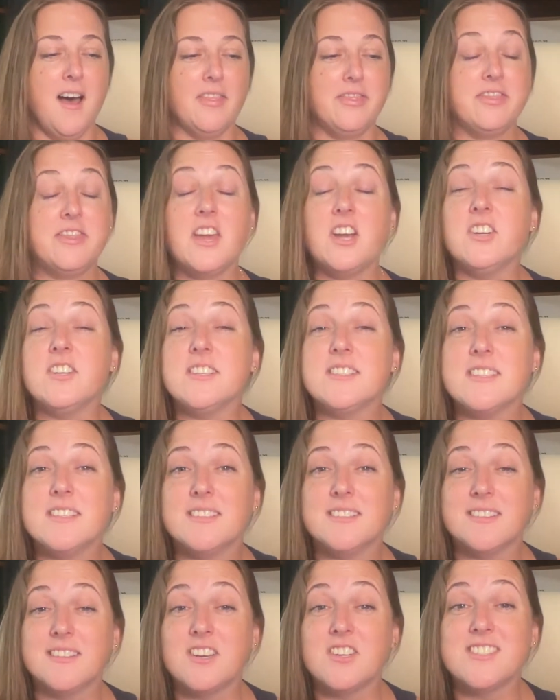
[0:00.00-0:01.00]

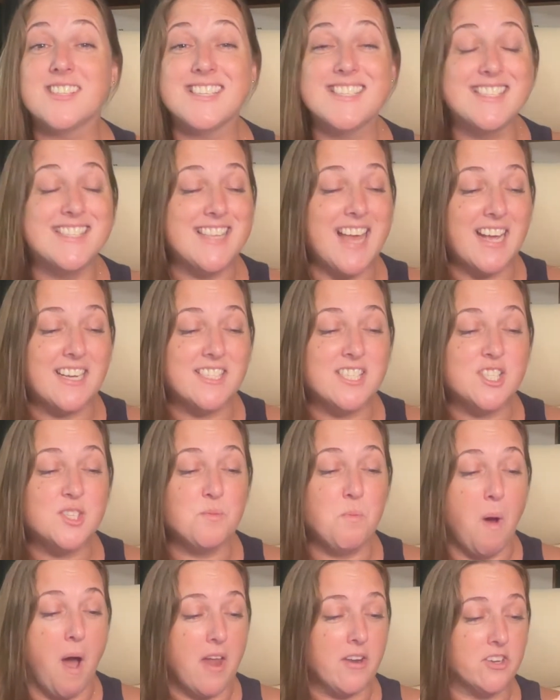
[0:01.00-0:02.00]
There's a sex
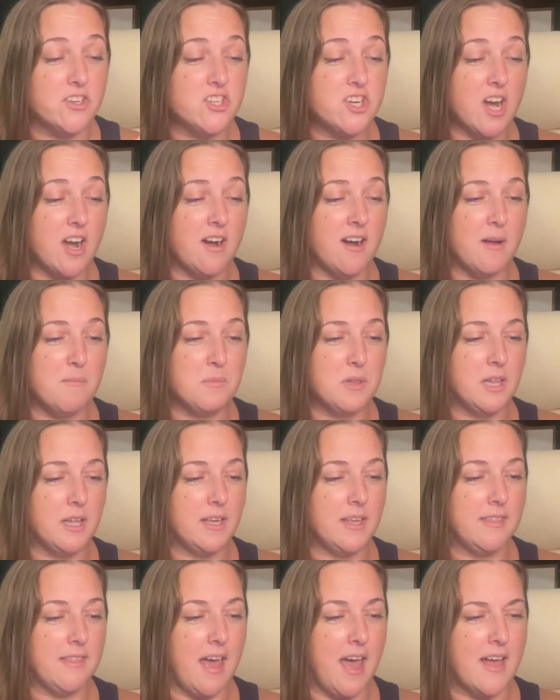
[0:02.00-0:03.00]
swaddle chair. I'm
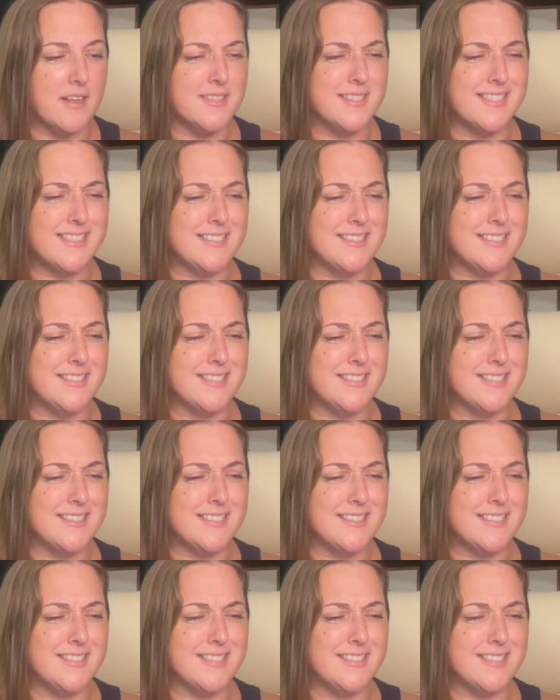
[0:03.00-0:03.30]
clicking that.